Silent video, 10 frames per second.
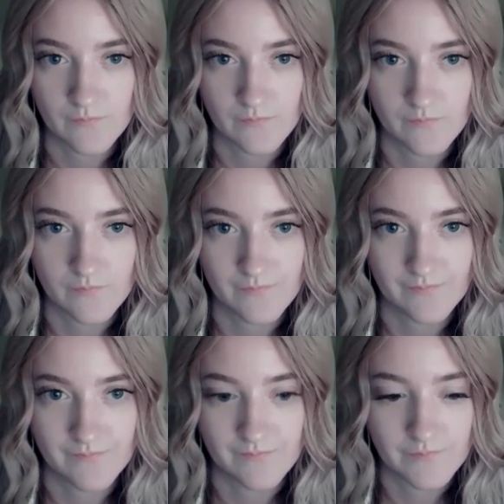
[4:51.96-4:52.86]

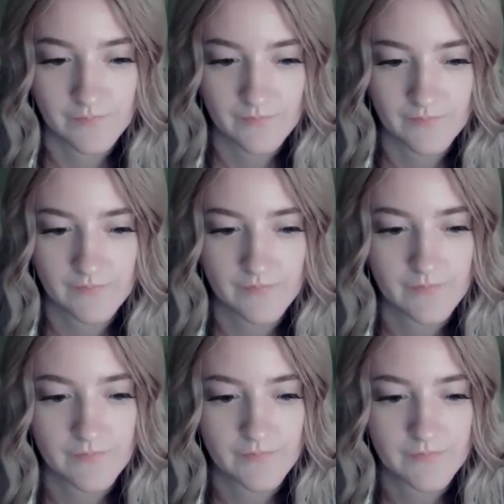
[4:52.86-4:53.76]

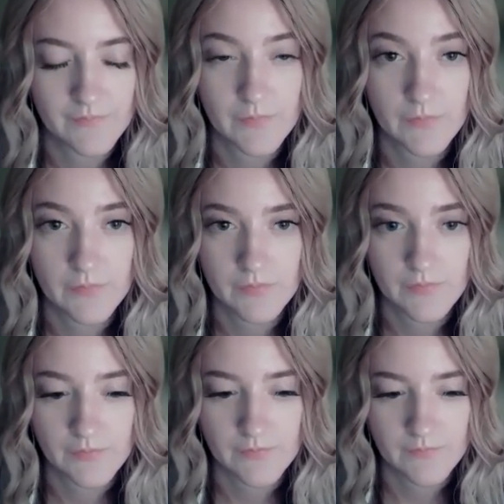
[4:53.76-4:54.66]

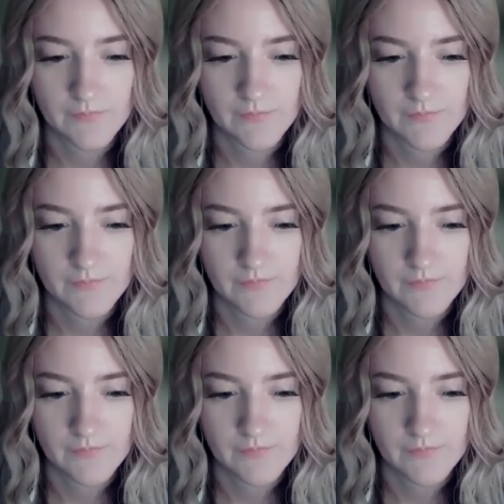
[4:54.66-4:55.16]
The person shown says nothing.